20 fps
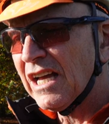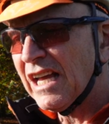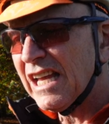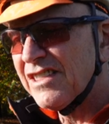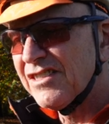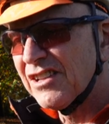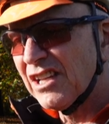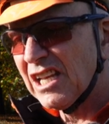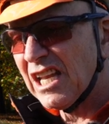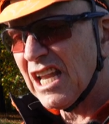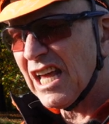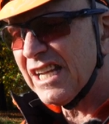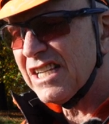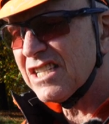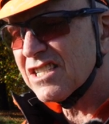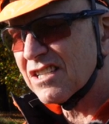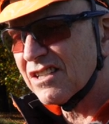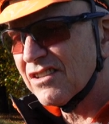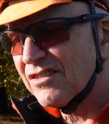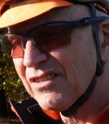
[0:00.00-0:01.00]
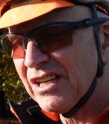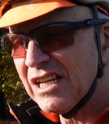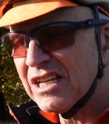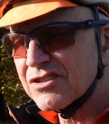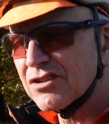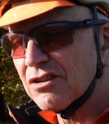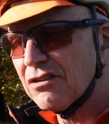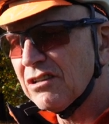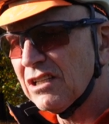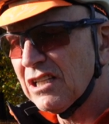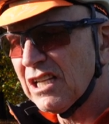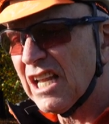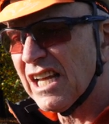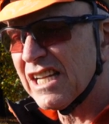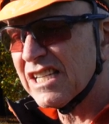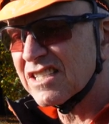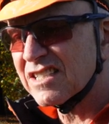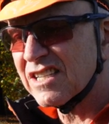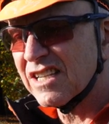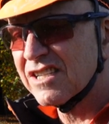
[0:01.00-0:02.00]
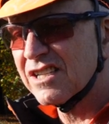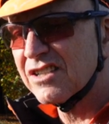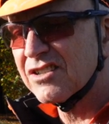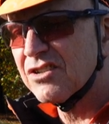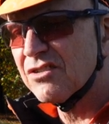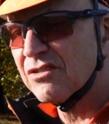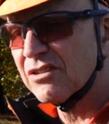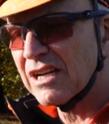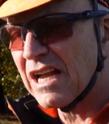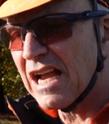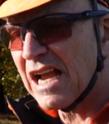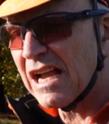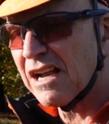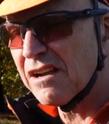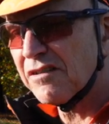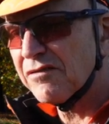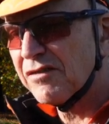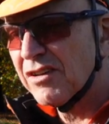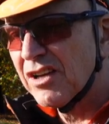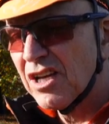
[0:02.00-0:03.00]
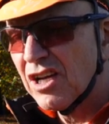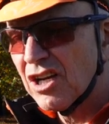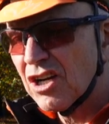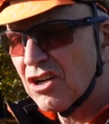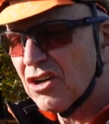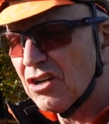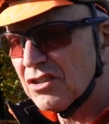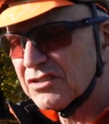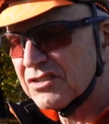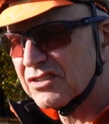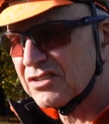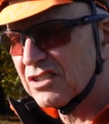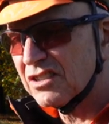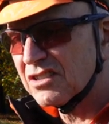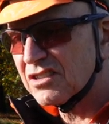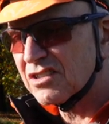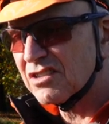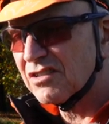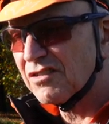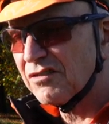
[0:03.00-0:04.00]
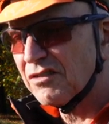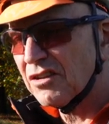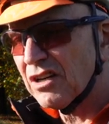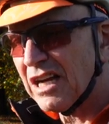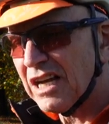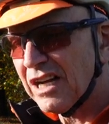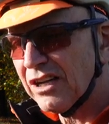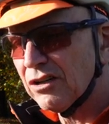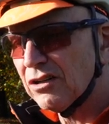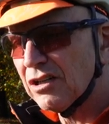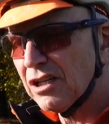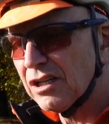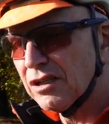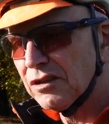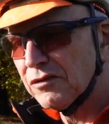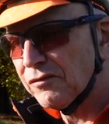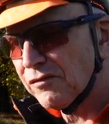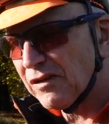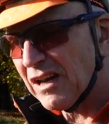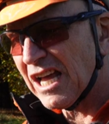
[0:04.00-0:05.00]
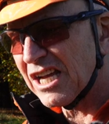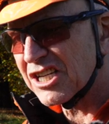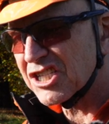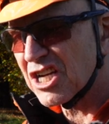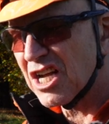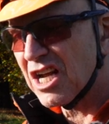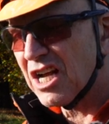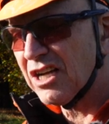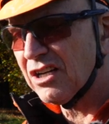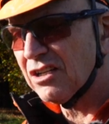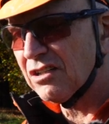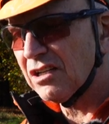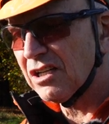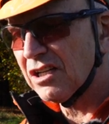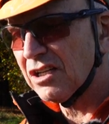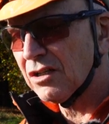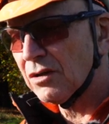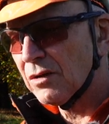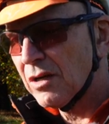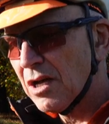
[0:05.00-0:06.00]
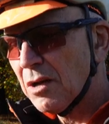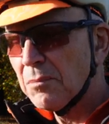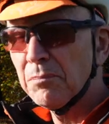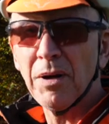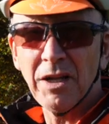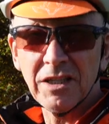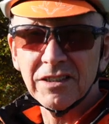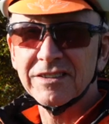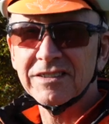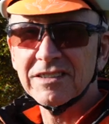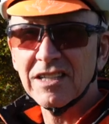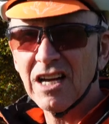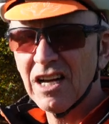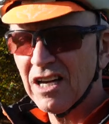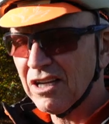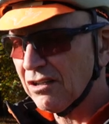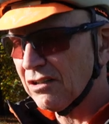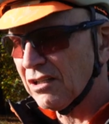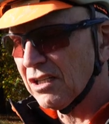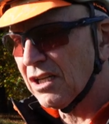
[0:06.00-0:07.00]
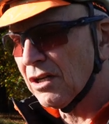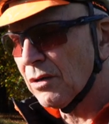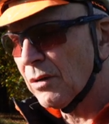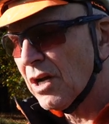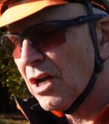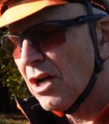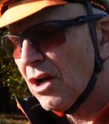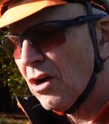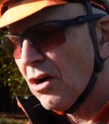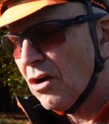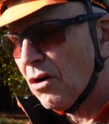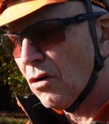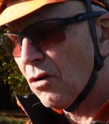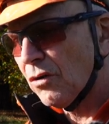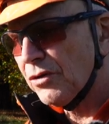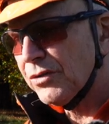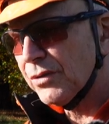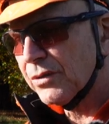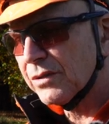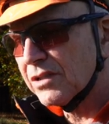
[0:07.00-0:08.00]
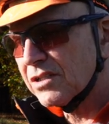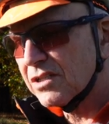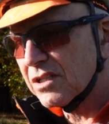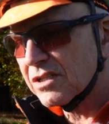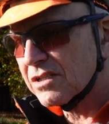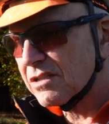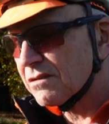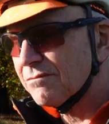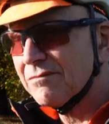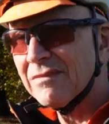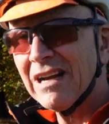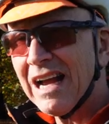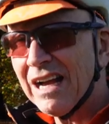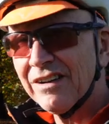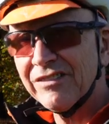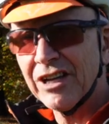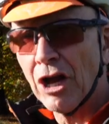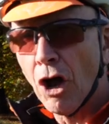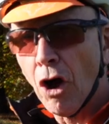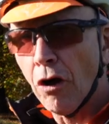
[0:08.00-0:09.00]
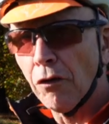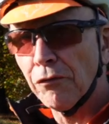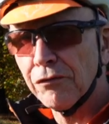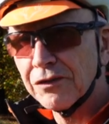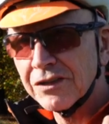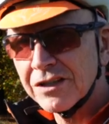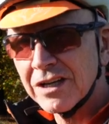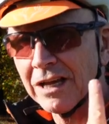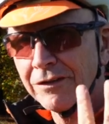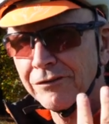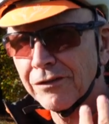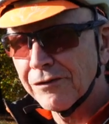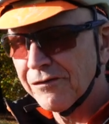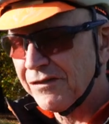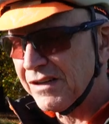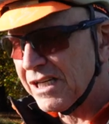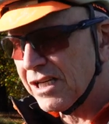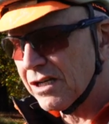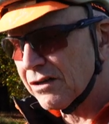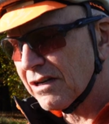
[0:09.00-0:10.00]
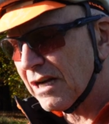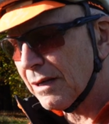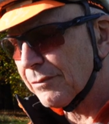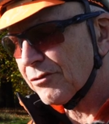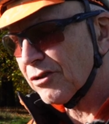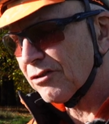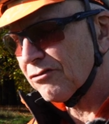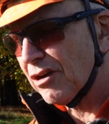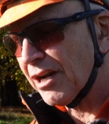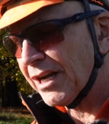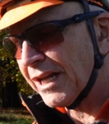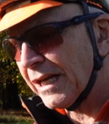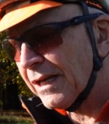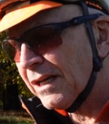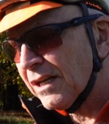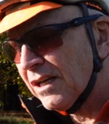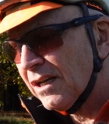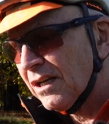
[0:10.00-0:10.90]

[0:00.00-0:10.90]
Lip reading: In the light, here's all the light settings you can have. Constant, high or low, flash, high or low, pulse, high or low. Or you can just have it off and have the video camera running.